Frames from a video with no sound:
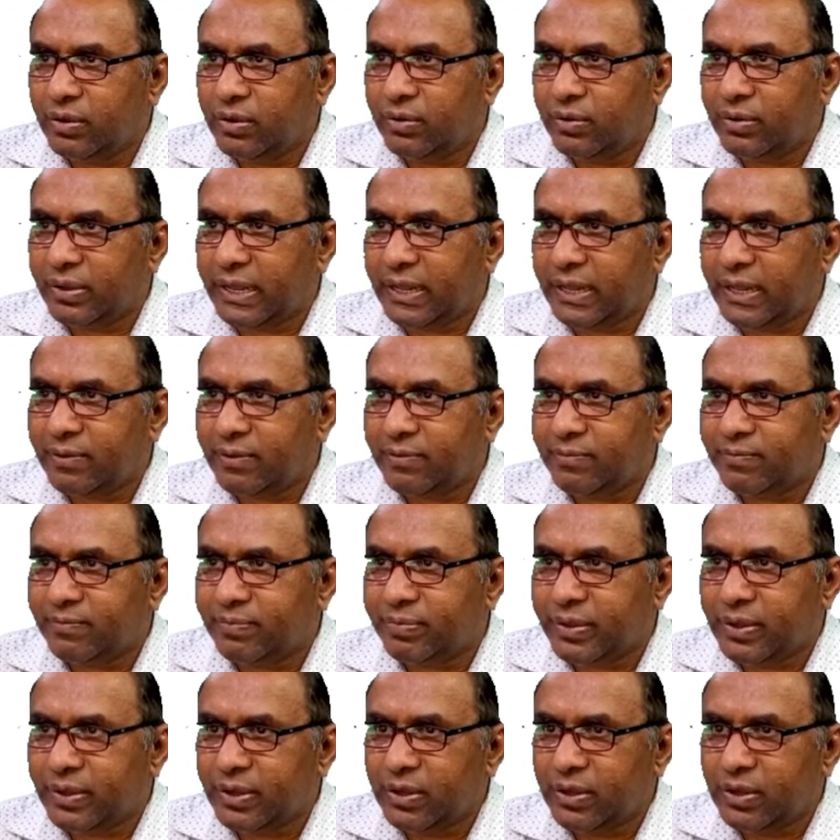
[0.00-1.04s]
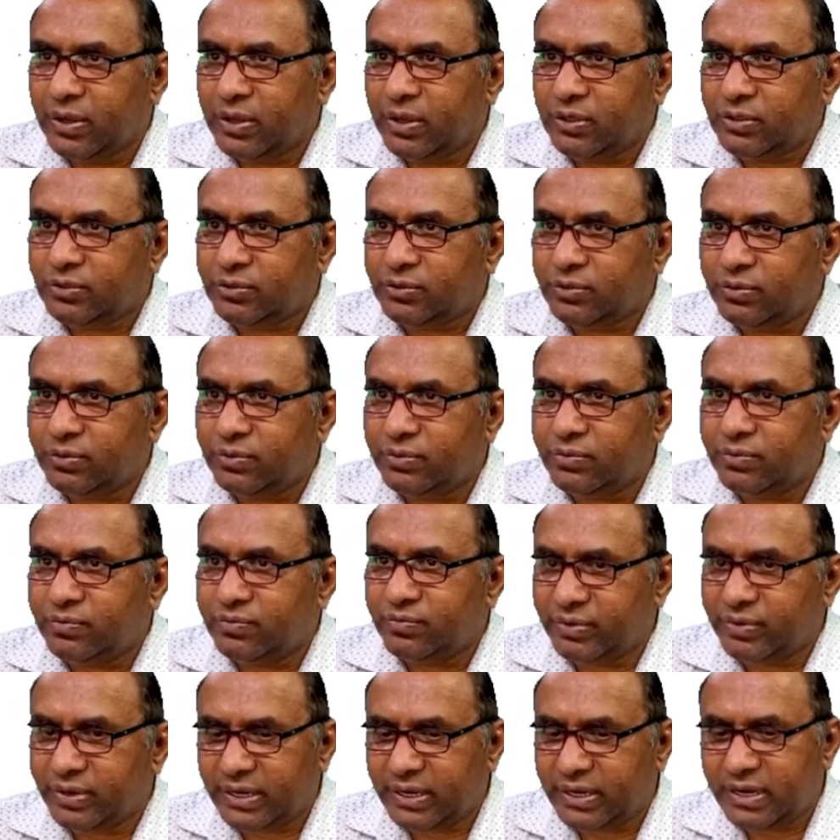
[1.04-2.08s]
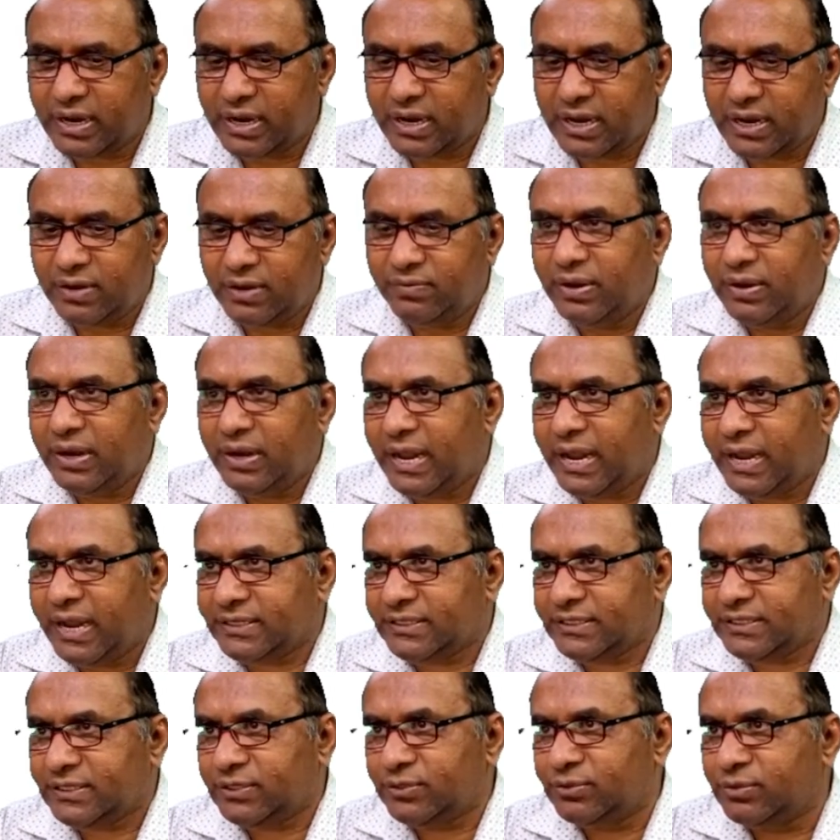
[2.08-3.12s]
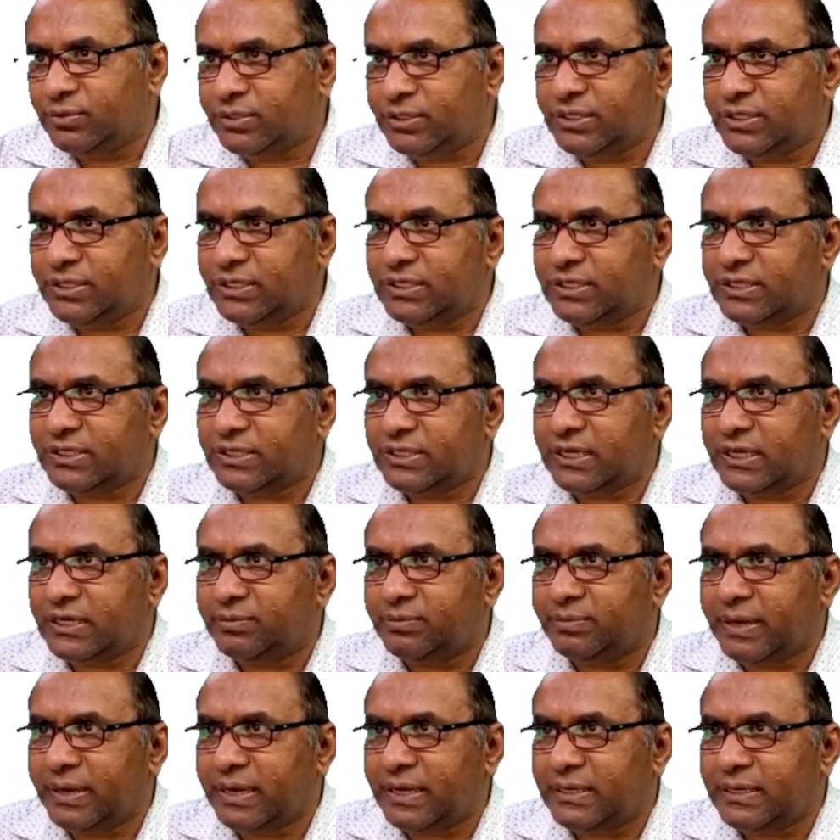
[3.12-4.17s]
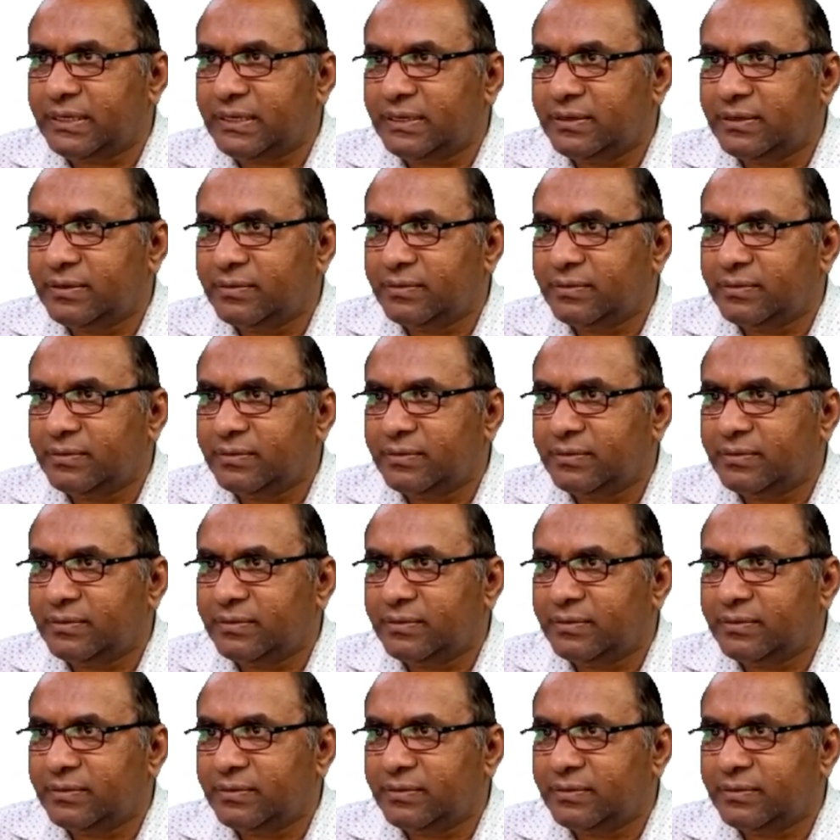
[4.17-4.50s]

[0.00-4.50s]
Okay. So when I will execute this statement,